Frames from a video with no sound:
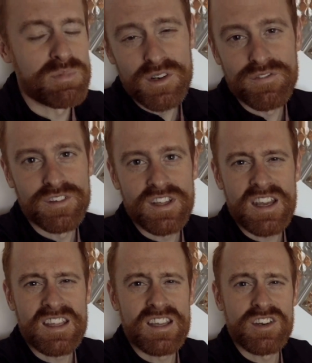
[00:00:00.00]
beautiful
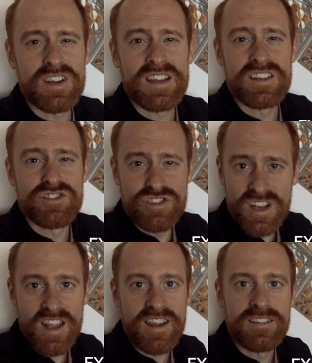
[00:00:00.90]
day here in
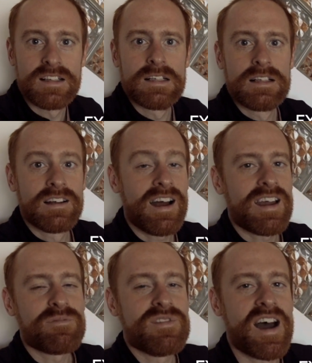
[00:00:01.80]
Chile. I
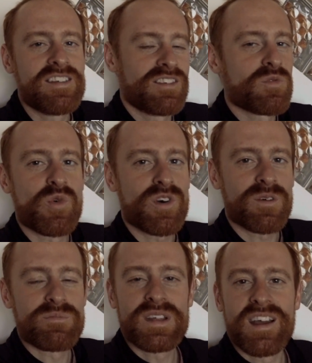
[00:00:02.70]
am nice and
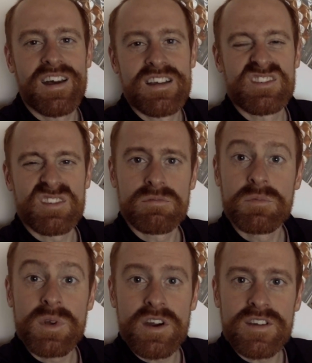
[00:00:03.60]
warm because
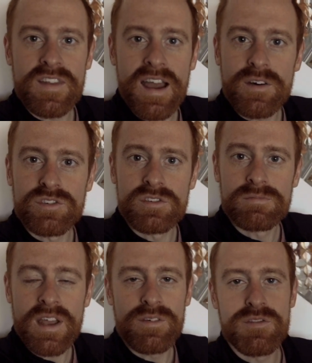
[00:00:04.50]
we are in the house
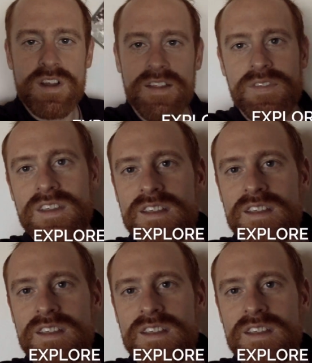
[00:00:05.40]
and we've got